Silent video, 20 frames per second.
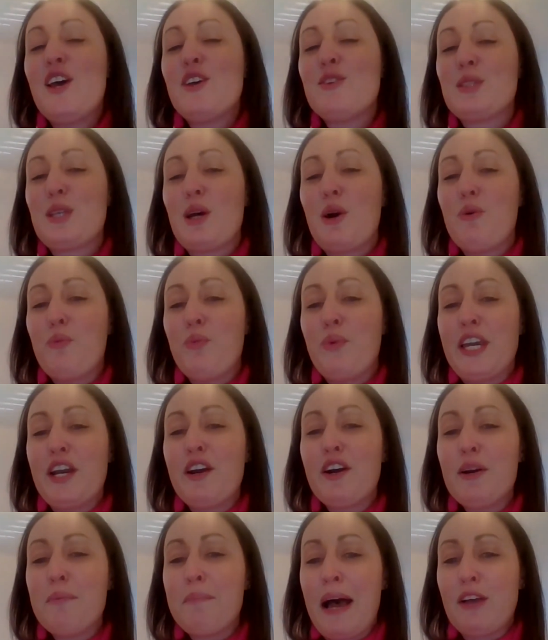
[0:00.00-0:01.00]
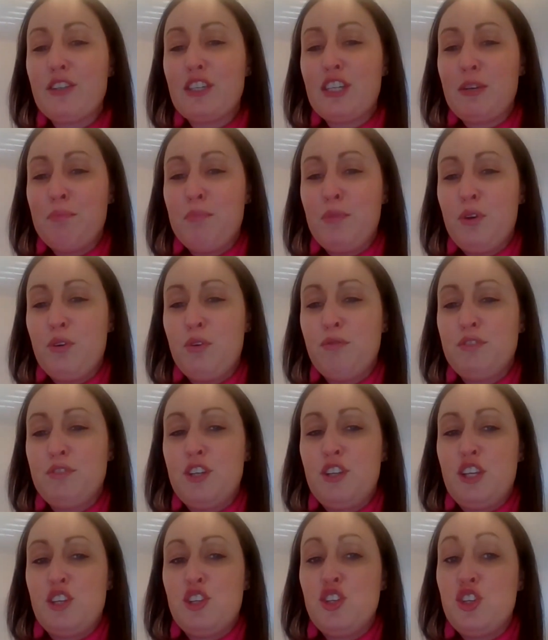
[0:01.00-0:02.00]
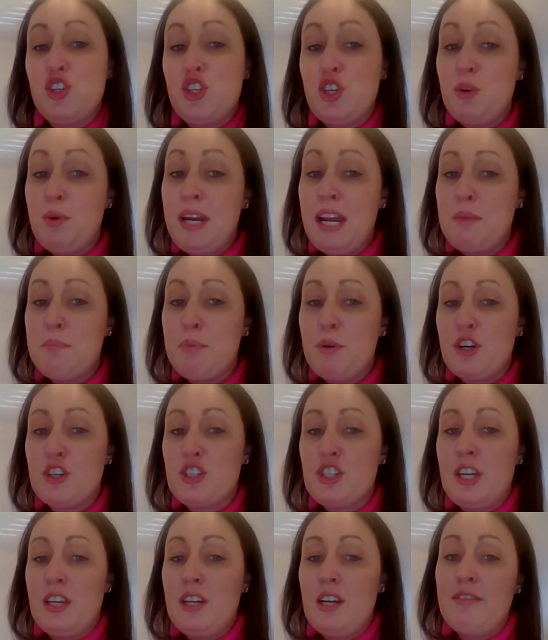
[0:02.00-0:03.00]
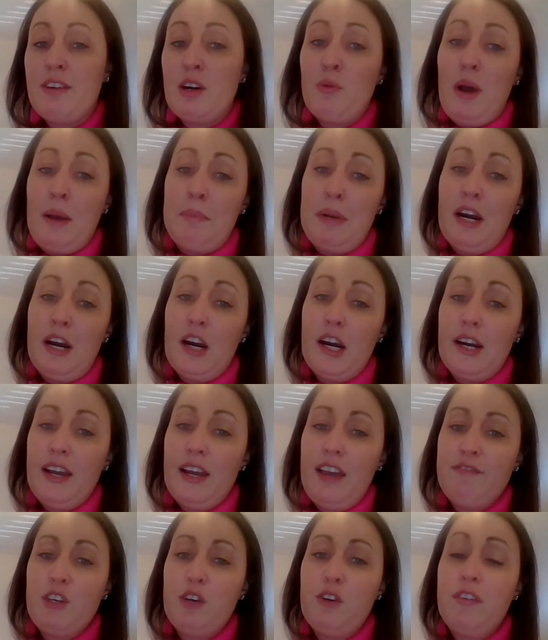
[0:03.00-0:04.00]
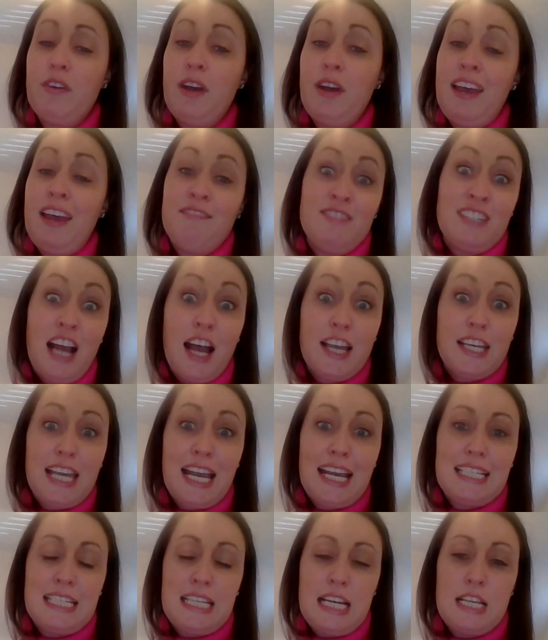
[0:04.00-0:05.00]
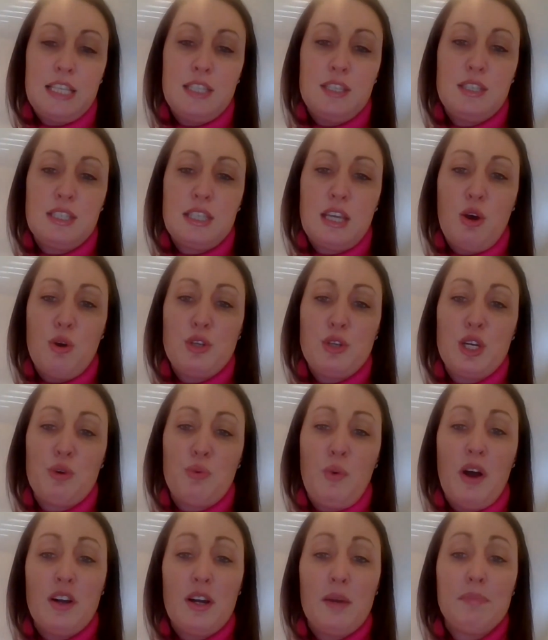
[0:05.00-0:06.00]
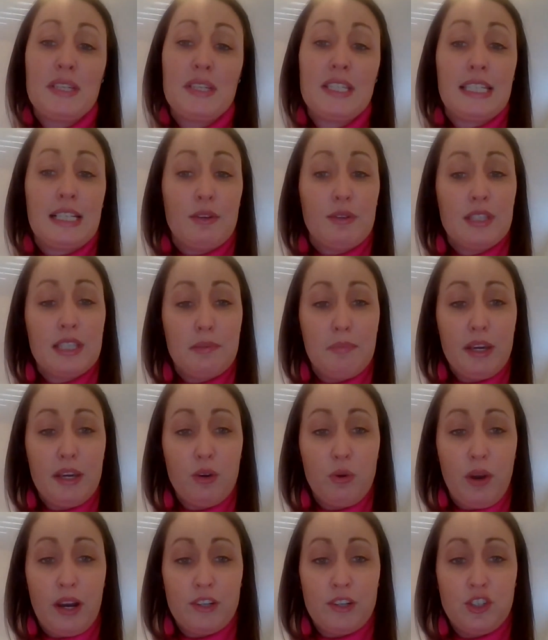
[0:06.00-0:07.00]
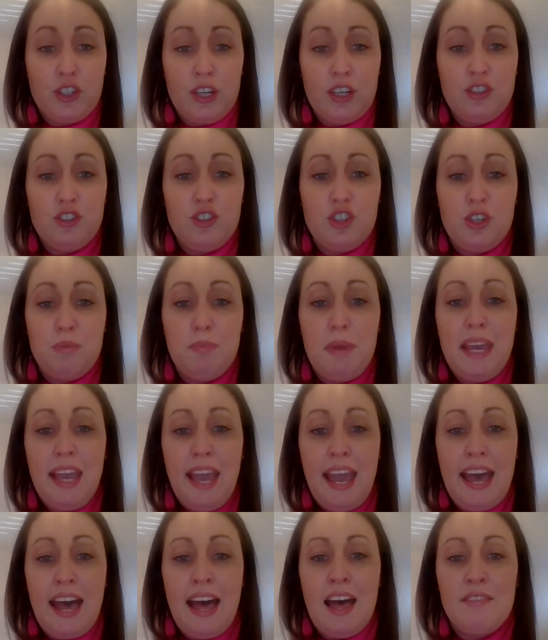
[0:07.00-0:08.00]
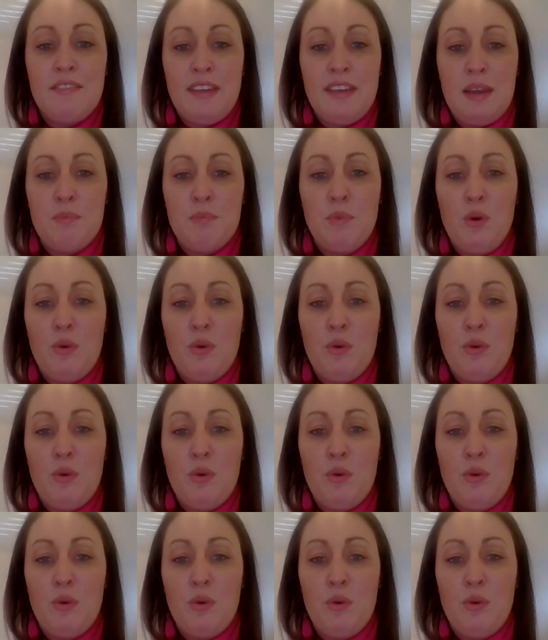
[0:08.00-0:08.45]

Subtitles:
So we are about to move to the Q&A portion of our webinar. If you have not yet done so, you're welcome to still submit questions you may have, and